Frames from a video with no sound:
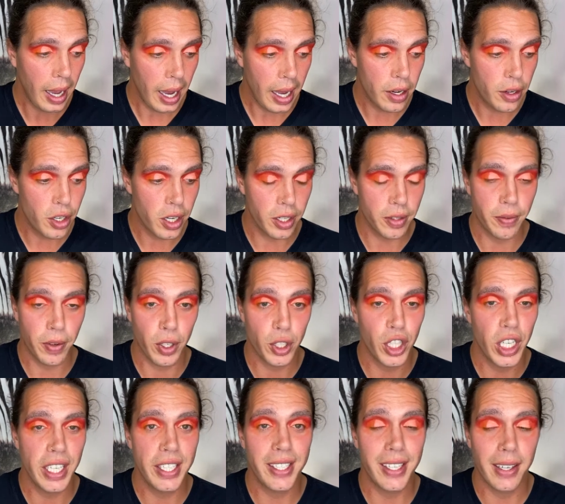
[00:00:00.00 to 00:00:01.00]
And just for
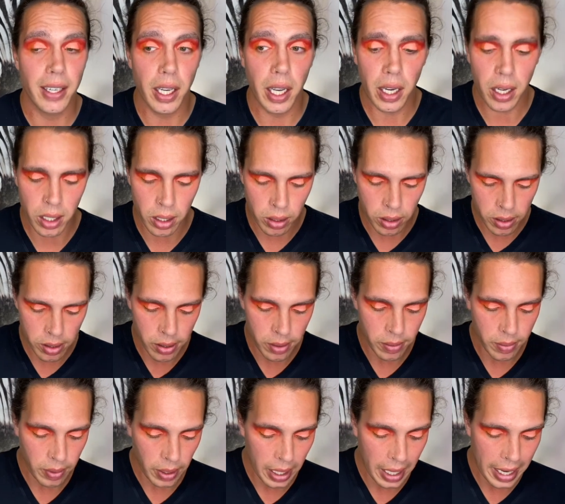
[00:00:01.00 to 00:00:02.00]
shits and giggles,
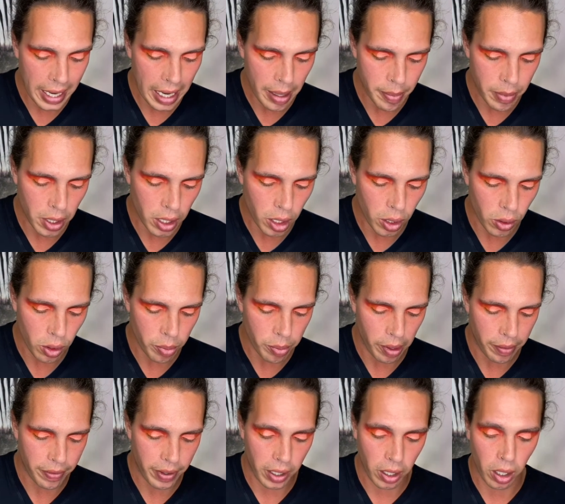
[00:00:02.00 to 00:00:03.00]
I am gonna go with my
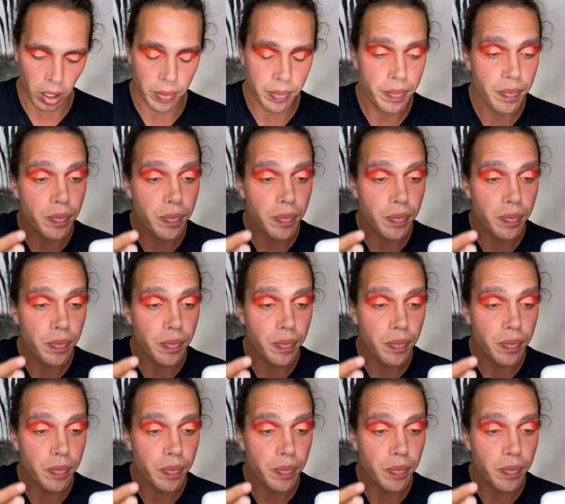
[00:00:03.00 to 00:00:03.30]
finger